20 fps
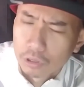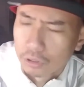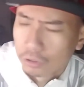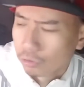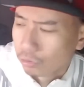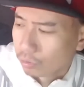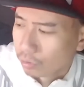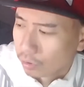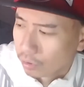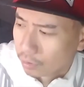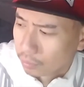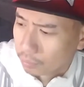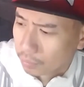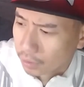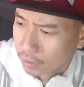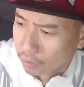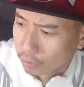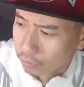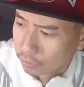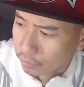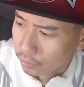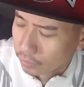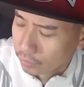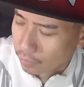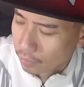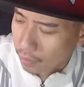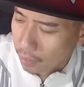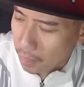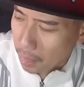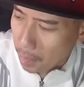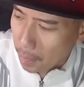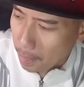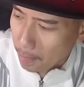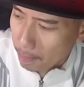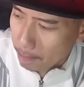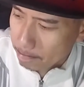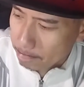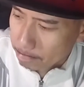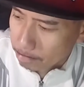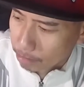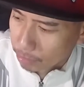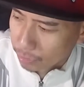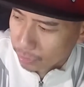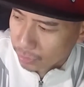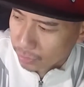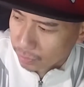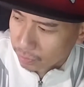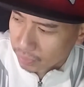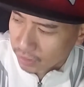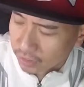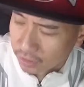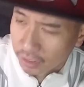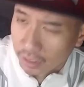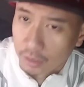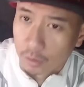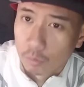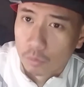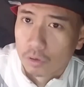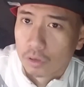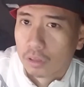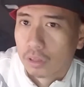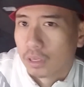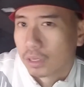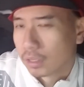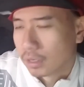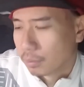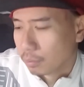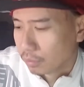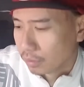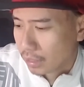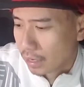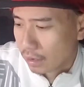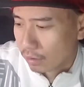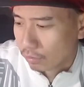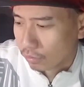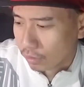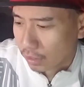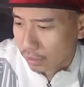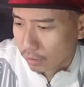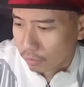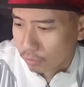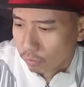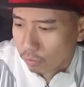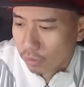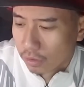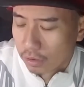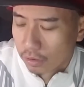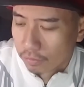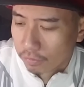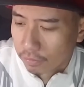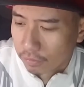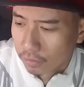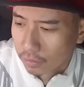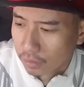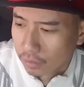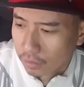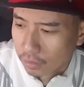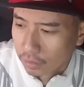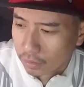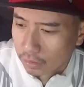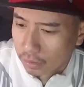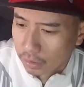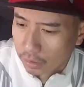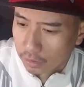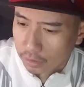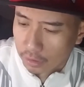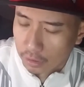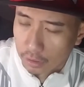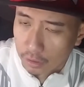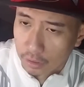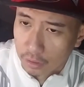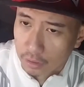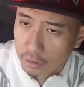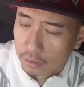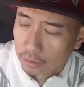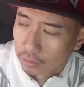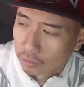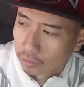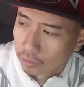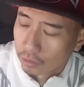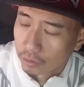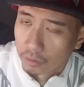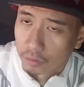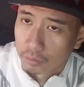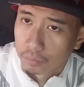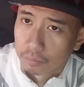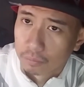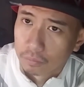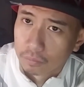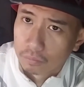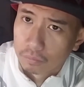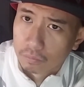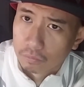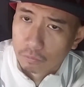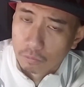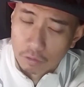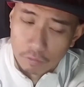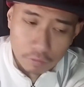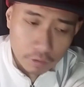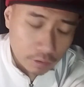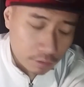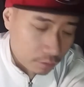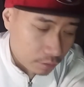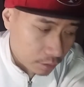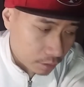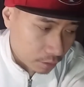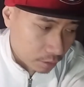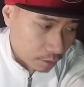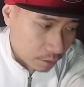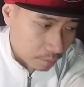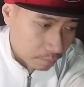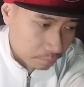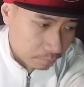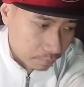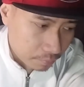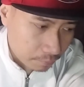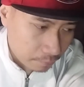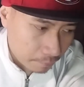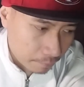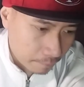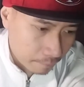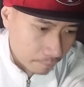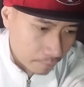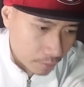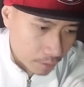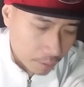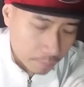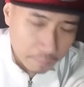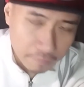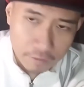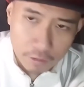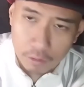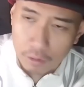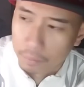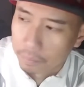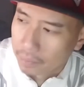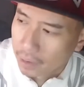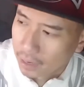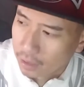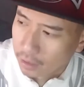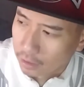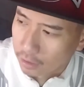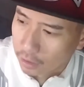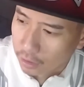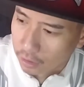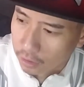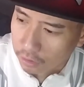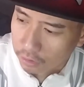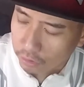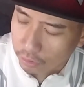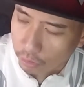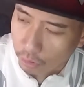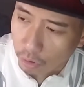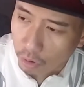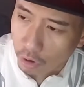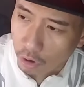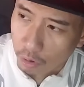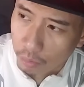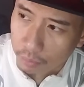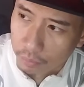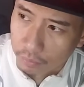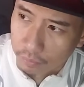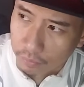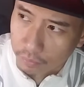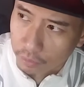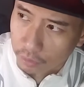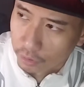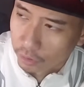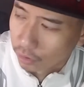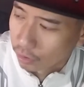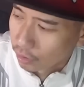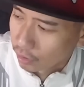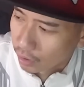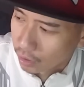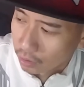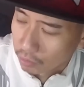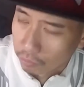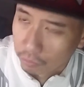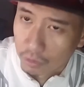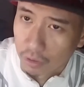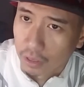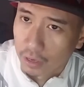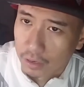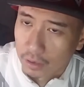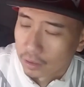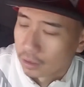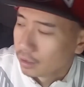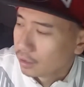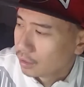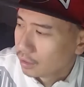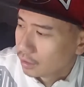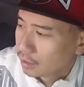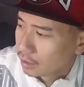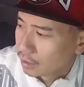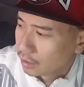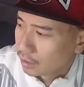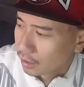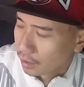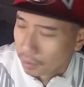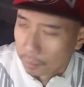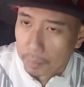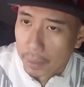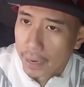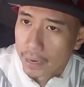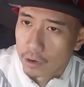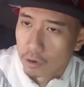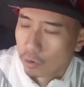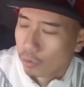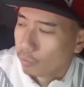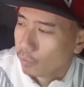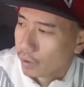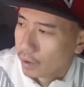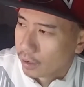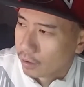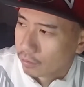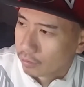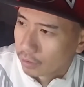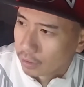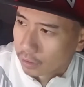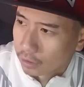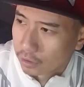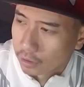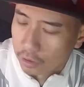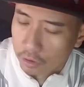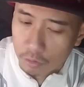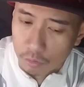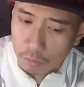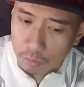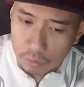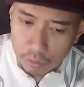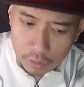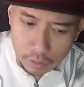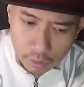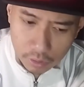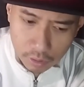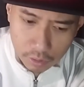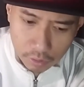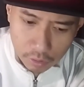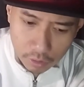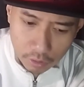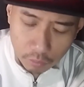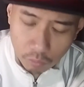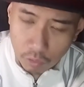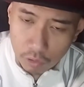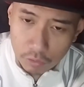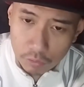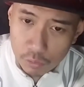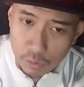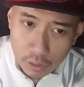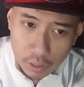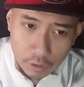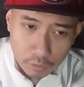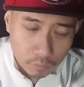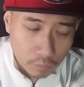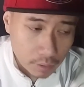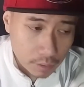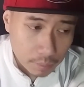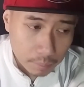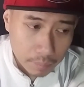to do it on my own. Plus, I don't want to let them down. Like, what if I say, what if I said, I'm feeling panicky, let's go home, you know, and we're like a mile away. I'm like, can one of you guys ride the